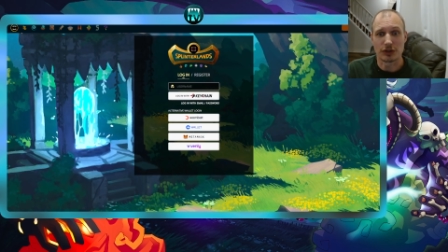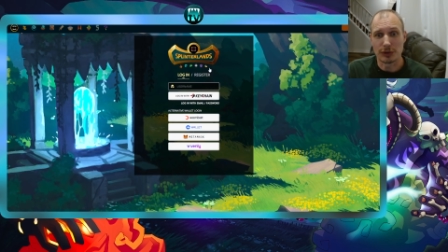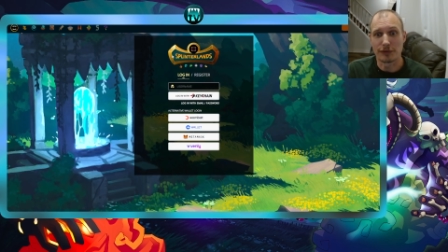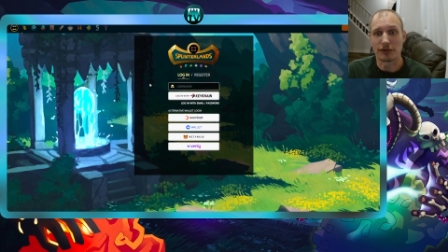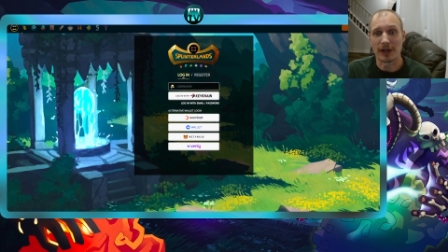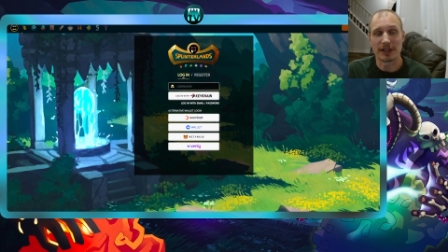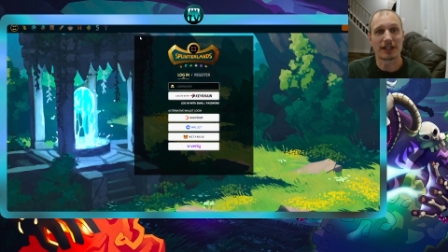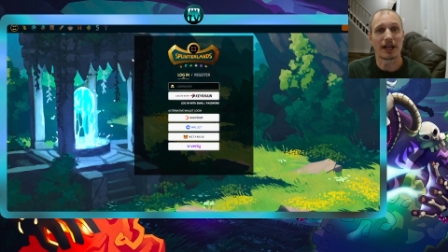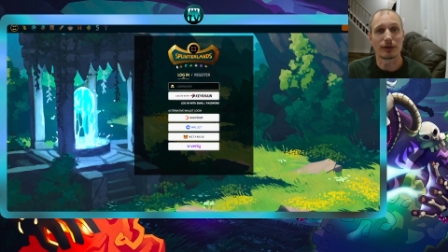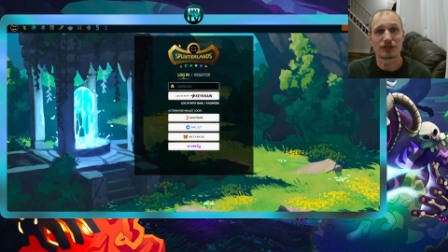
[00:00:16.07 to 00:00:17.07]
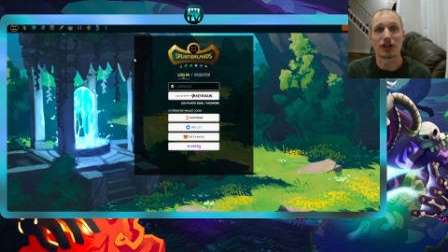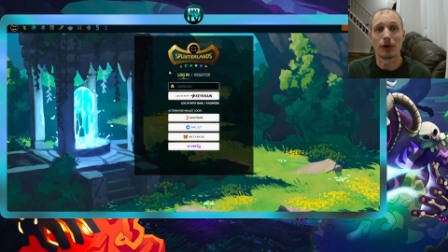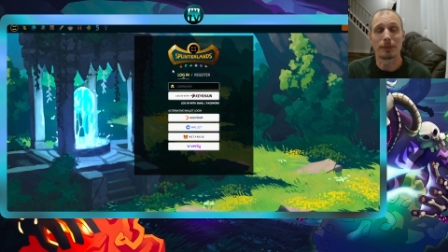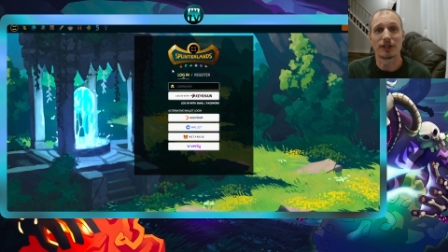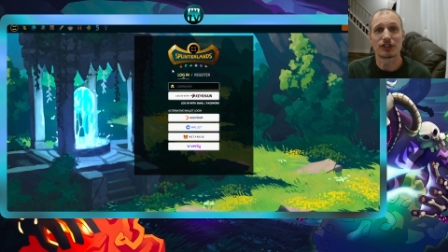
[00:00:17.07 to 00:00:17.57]
two friend accounts that I
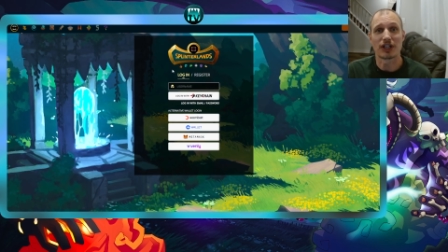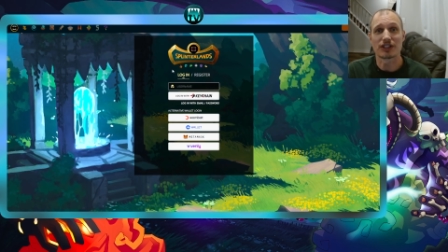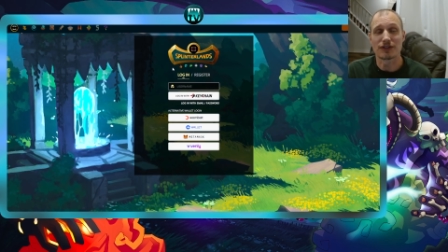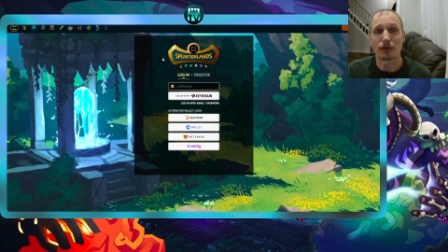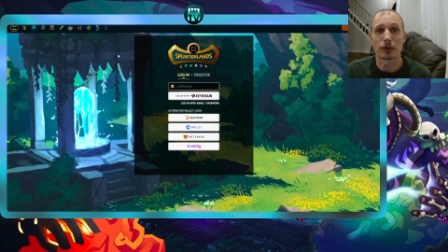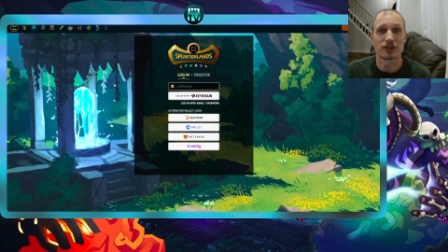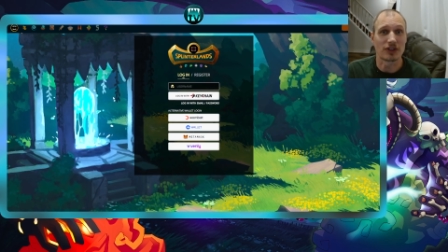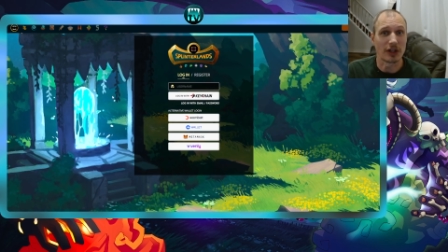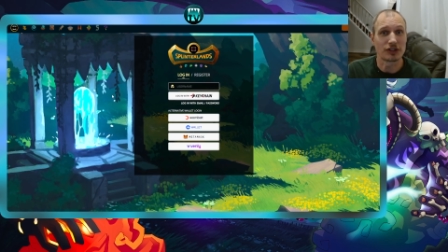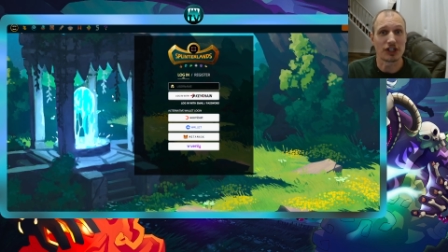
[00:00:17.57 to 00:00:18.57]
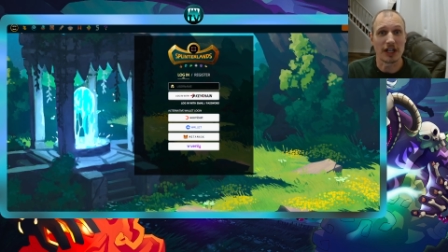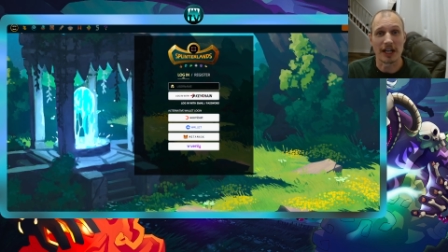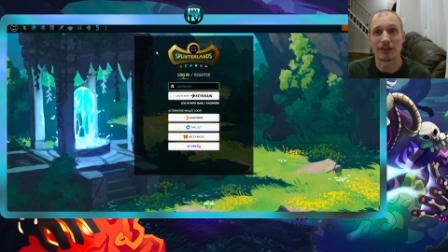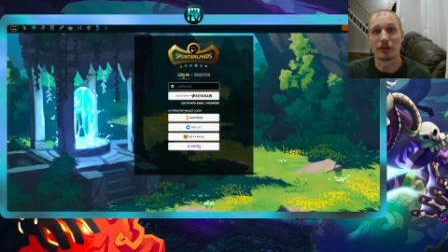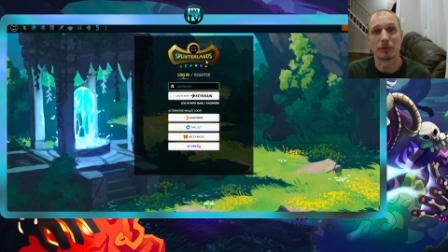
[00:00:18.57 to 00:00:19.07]
open the chests for, Slunchy
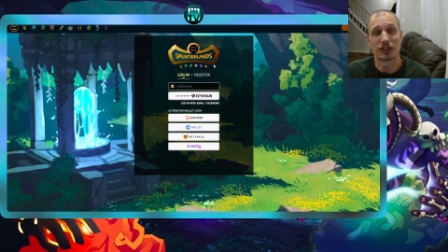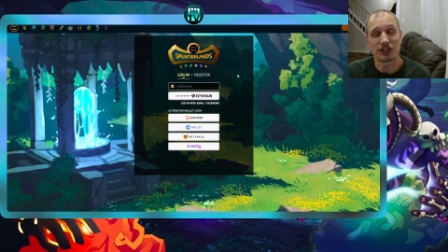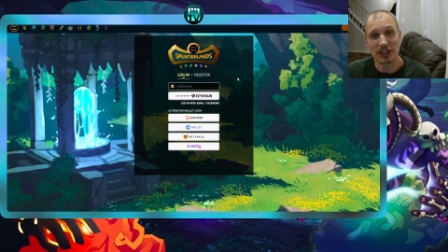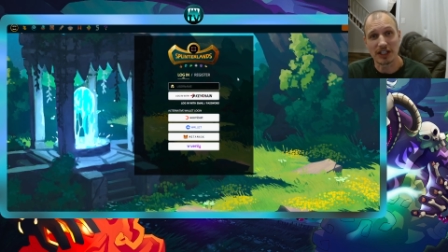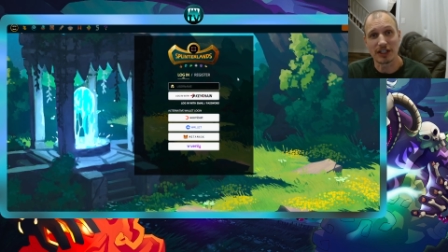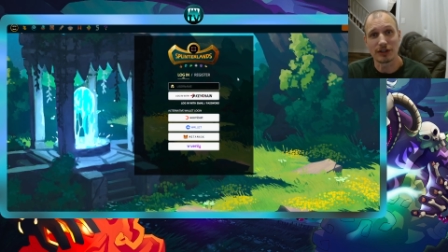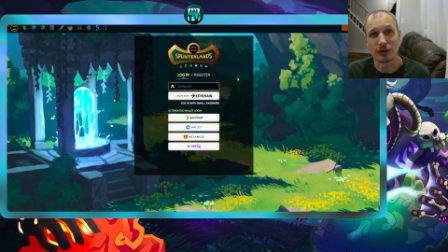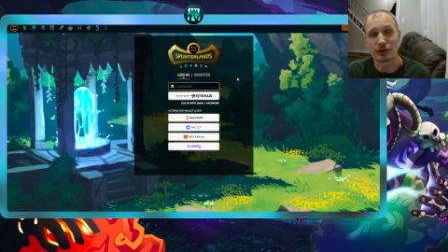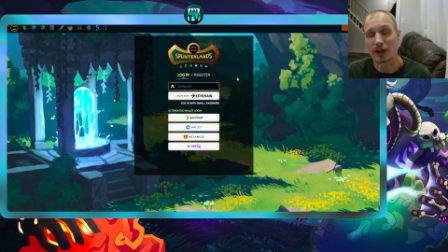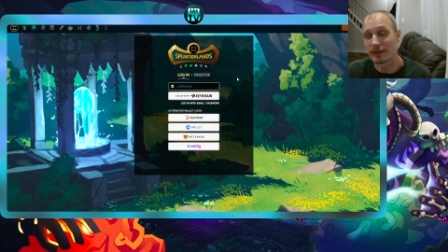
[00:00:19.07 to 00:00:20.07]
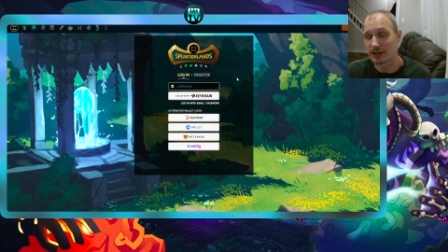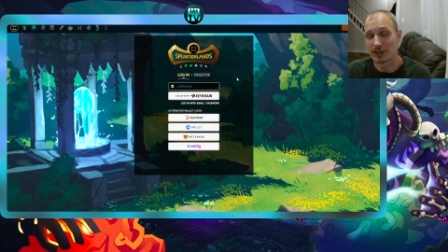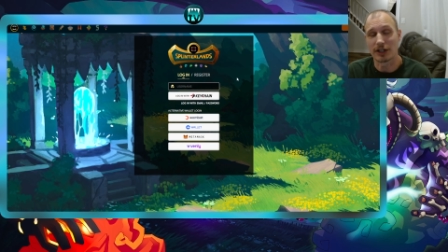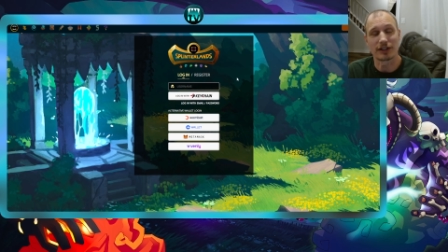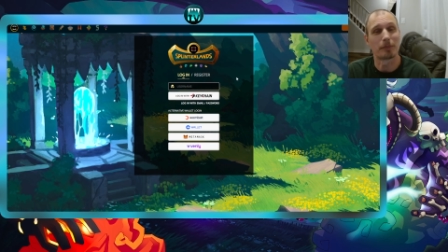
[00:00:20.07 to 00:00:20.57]
and The Machine, who's obviously
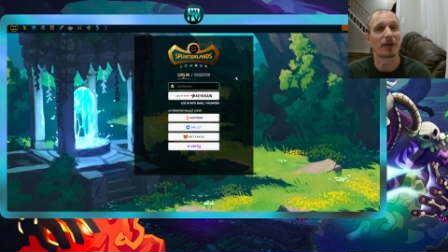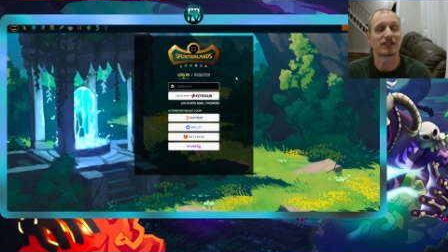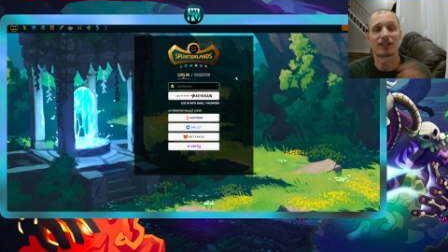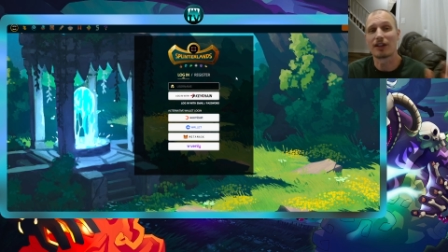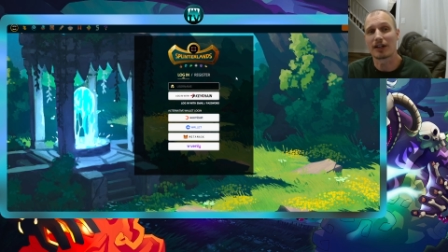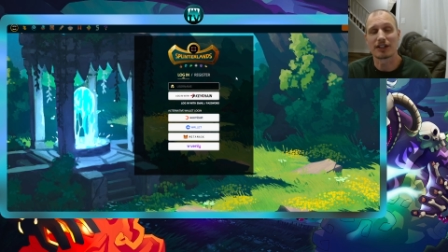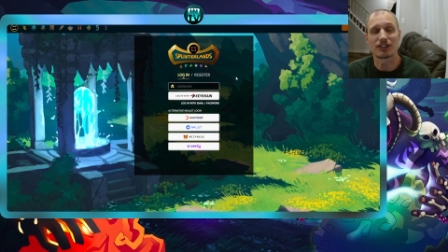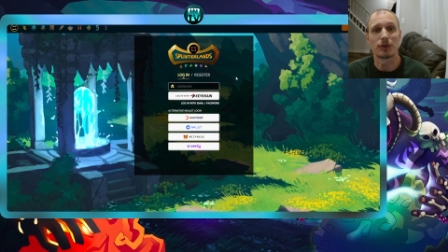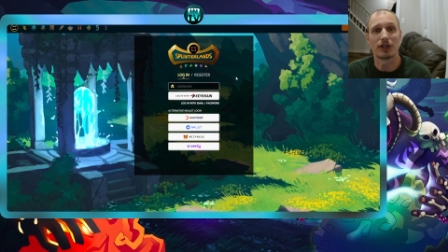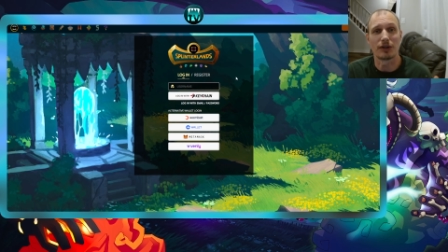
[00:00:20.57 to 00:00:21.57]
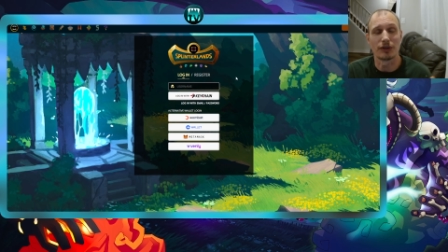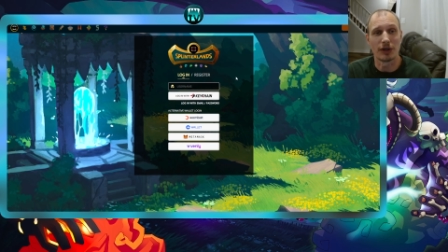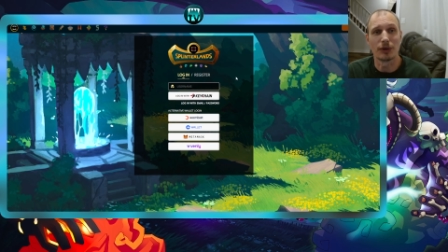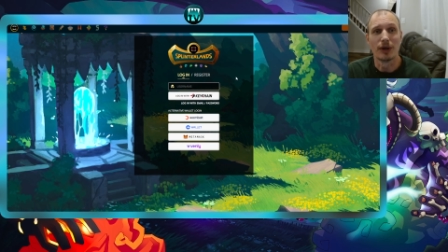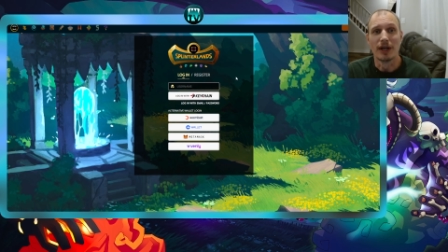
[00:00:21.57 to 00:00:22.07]
got the best luck, as we all
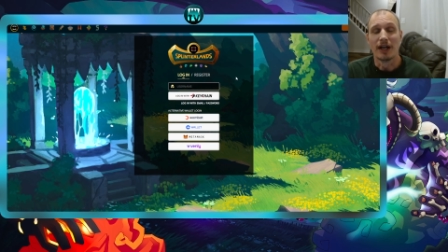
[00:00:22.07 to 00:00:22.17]
know.